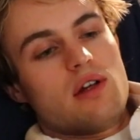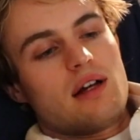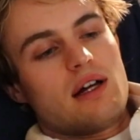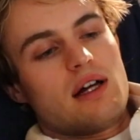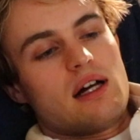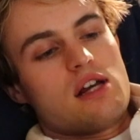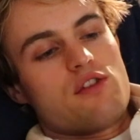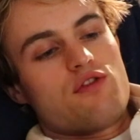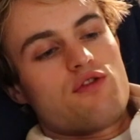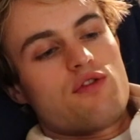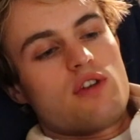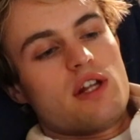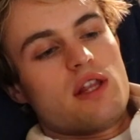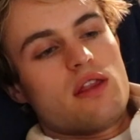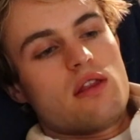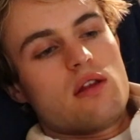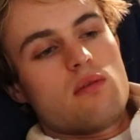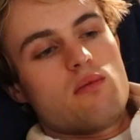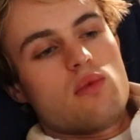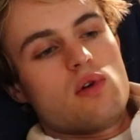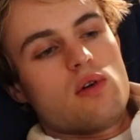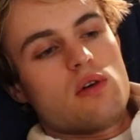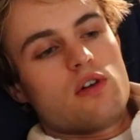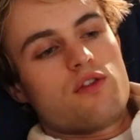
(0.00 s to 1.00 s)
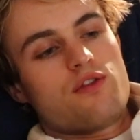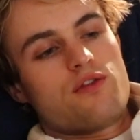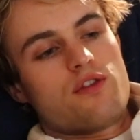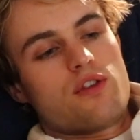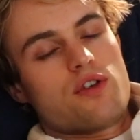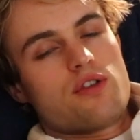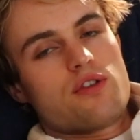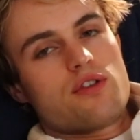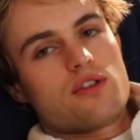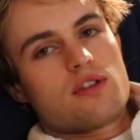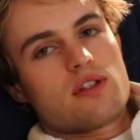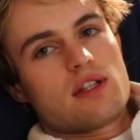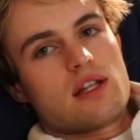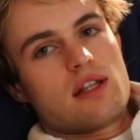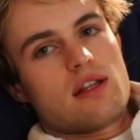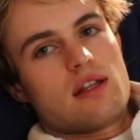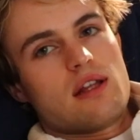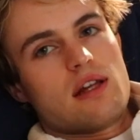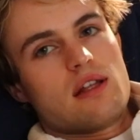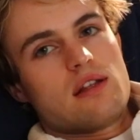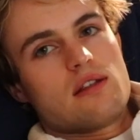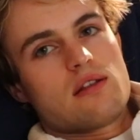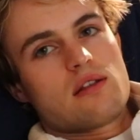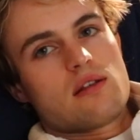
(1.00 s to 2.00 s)
I've read the book first and
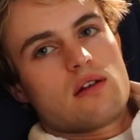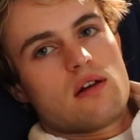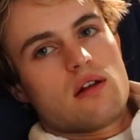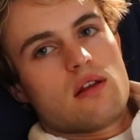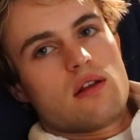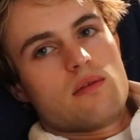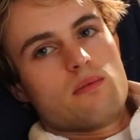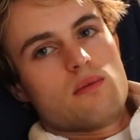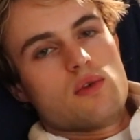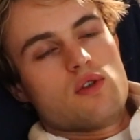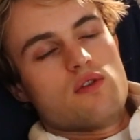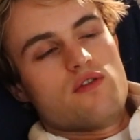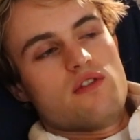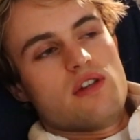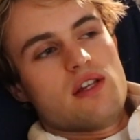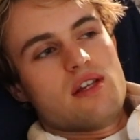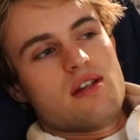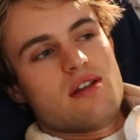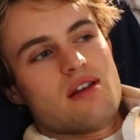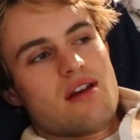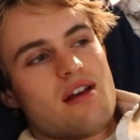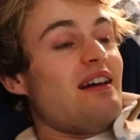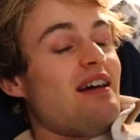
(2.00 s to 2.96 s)
then saw the movie,